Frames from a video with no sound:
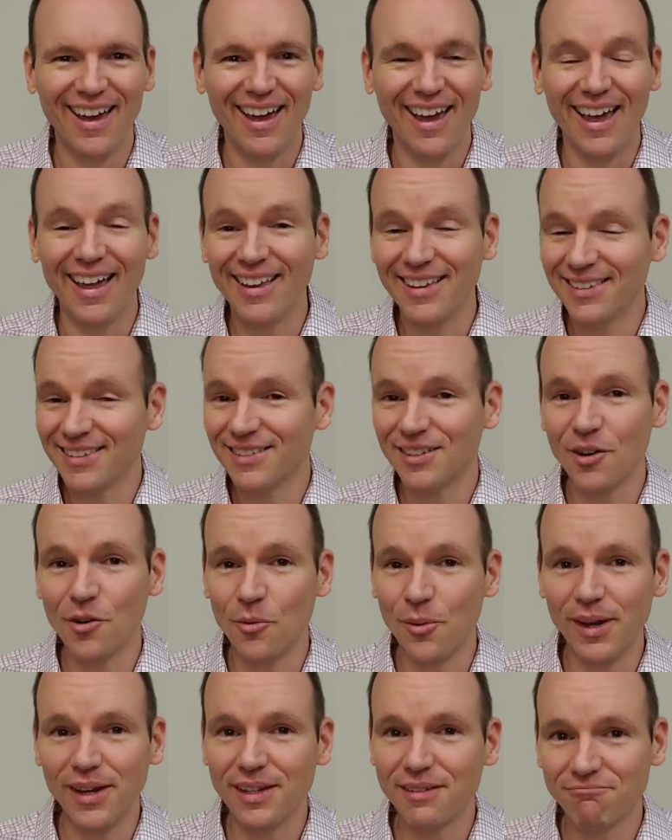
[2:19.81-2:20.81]
And so
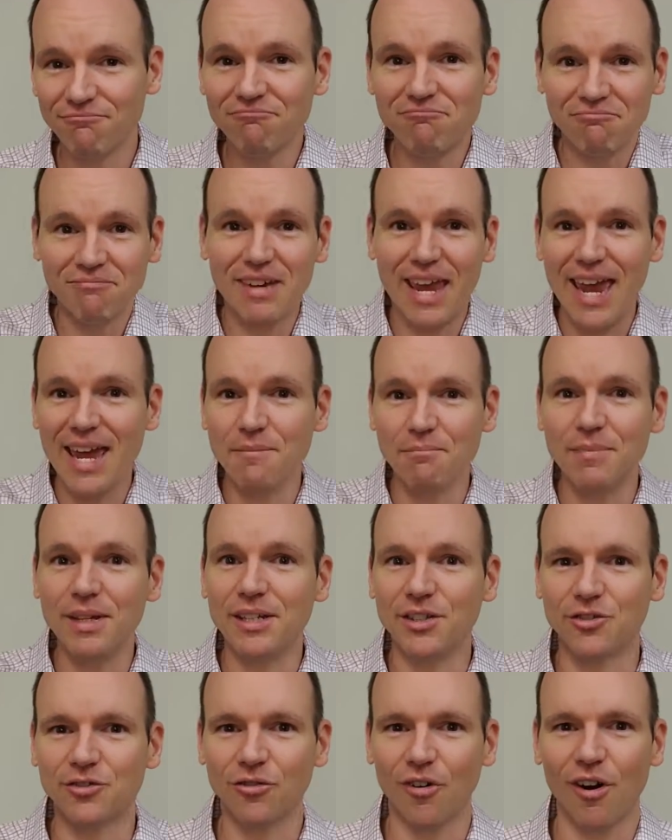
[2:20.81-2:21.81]
we can't be
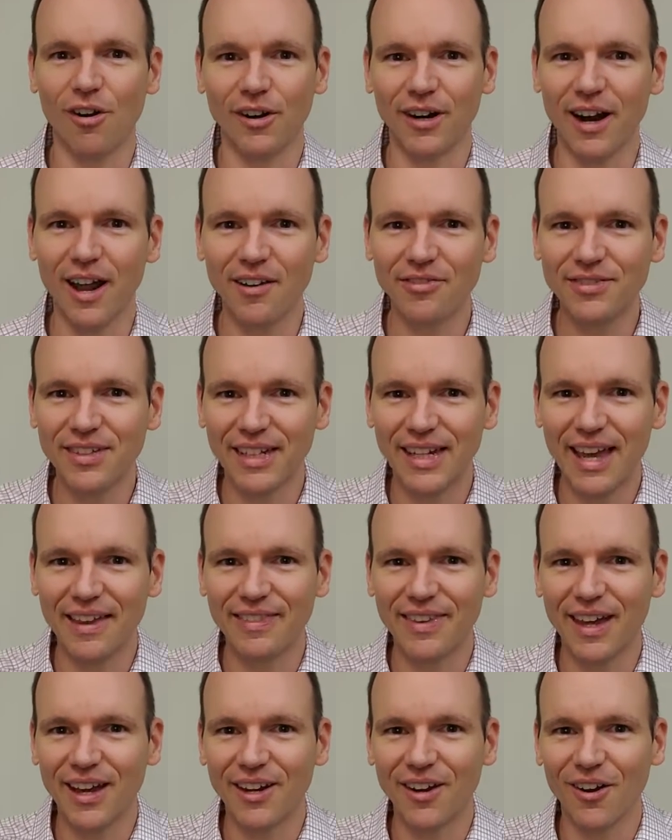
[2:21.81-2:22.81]
strong enough to
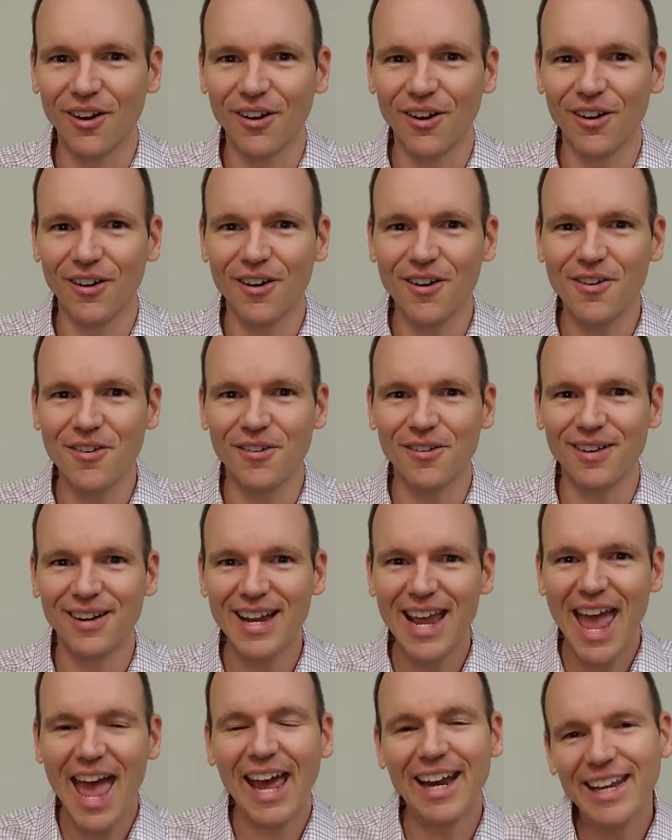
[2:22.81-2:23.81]
get that on our own.
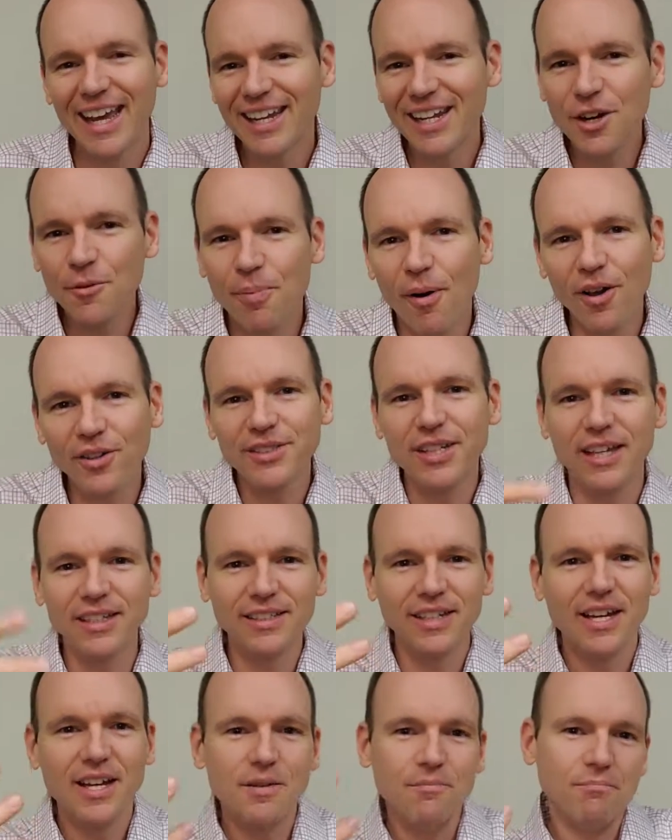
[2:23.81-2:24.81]
And yet here Paul
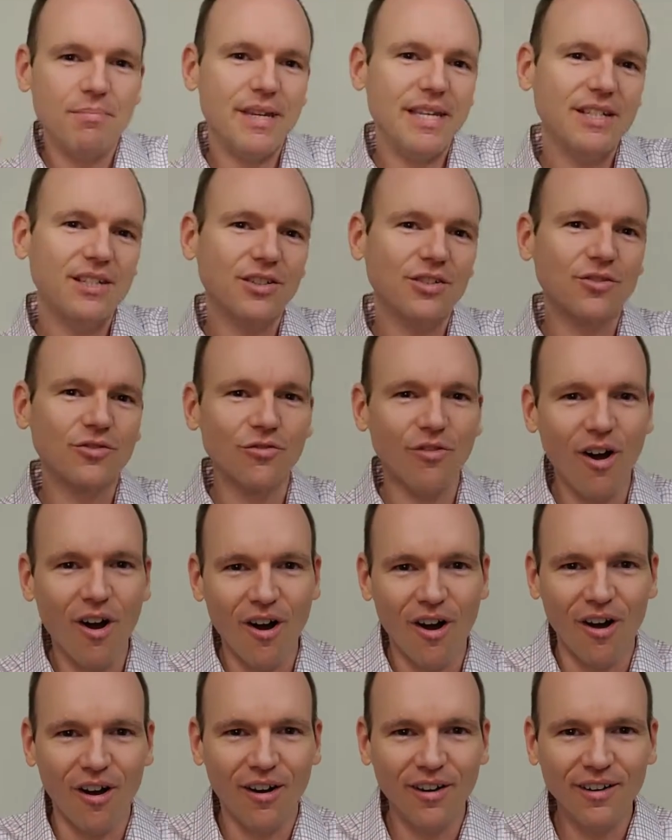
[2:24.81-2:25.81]
says, be
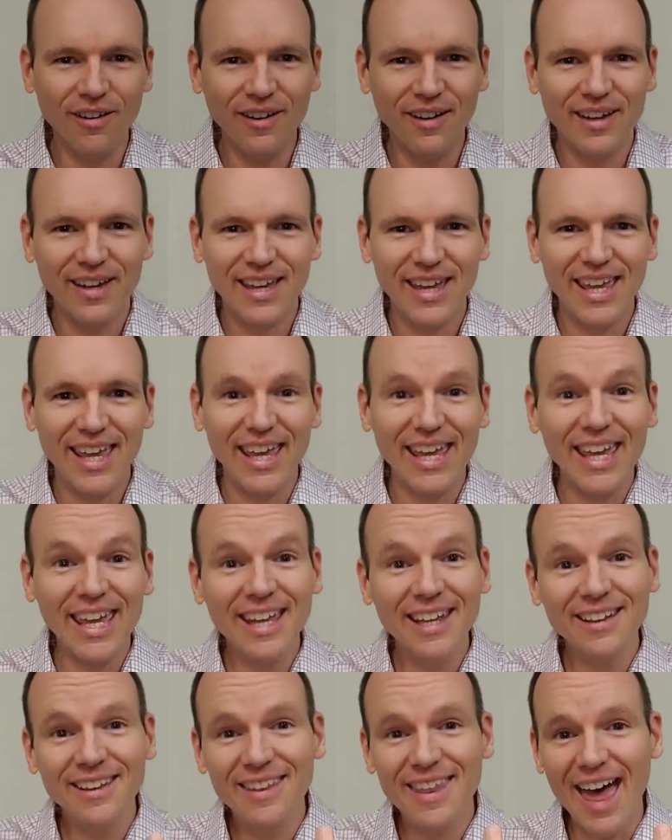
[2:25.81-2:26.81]
strong
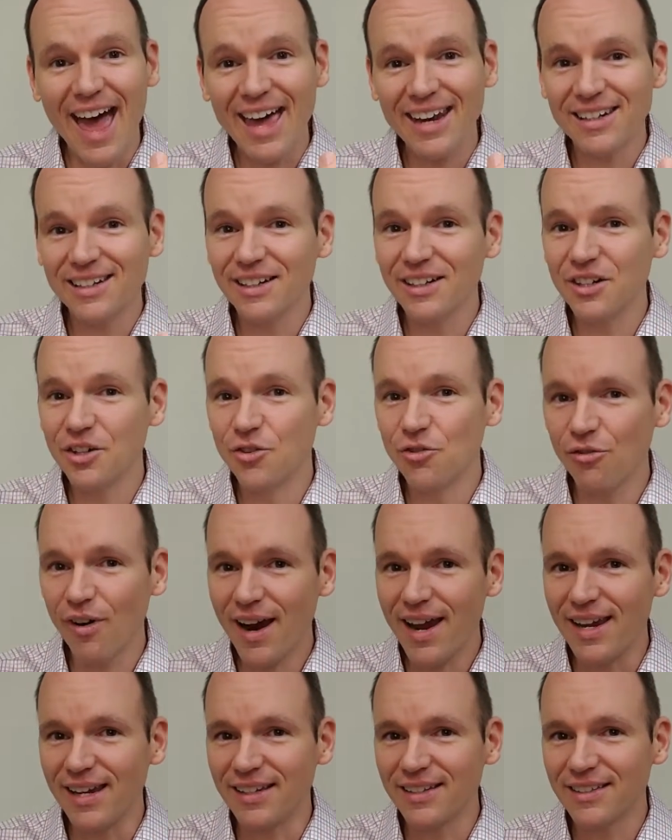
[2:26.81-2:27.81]
in that
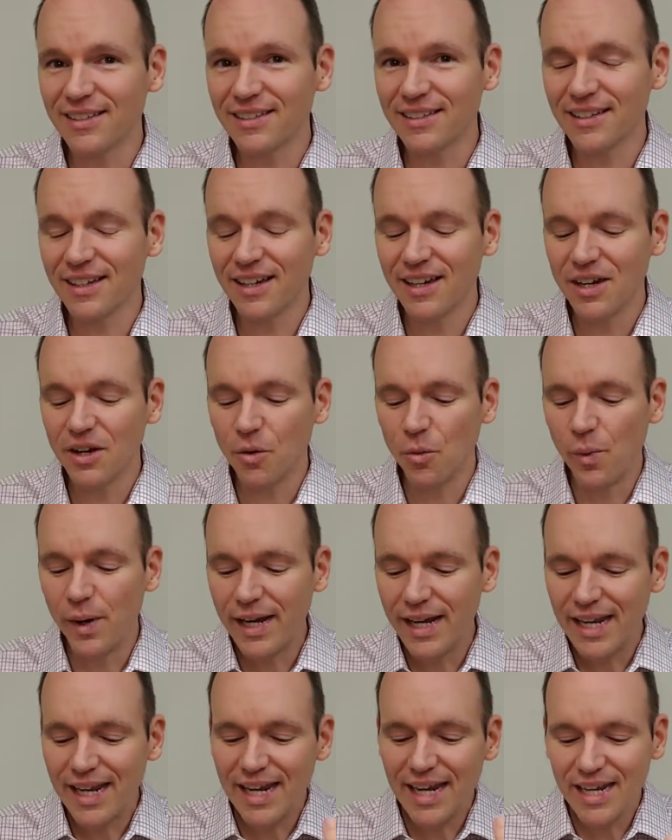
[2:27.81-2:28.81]
grace. We
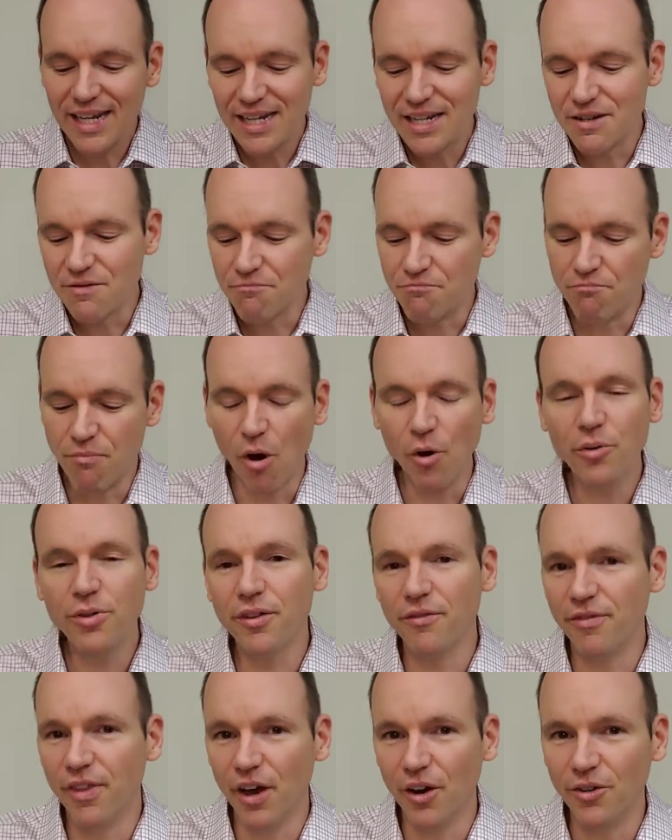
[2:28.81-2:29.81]
need both
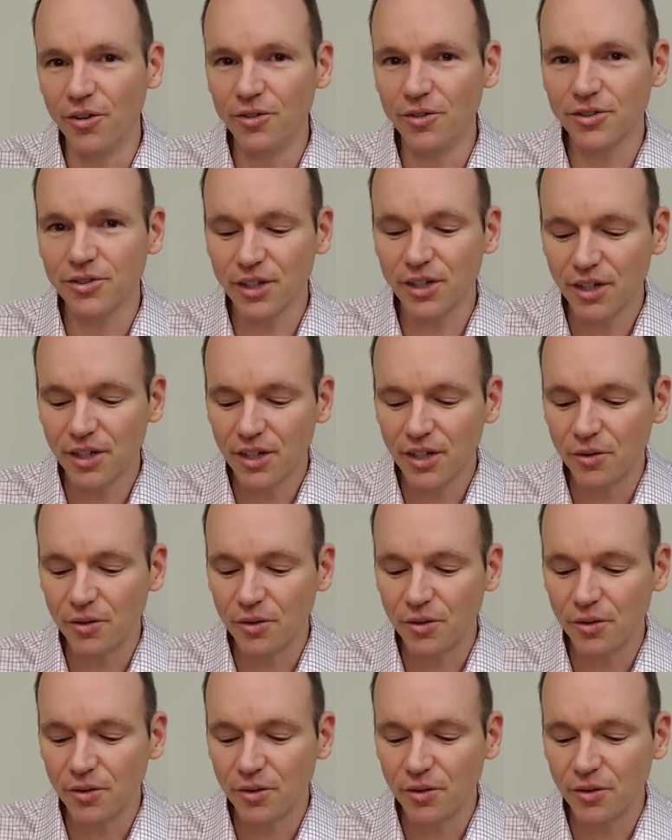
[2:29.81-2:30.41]
of those.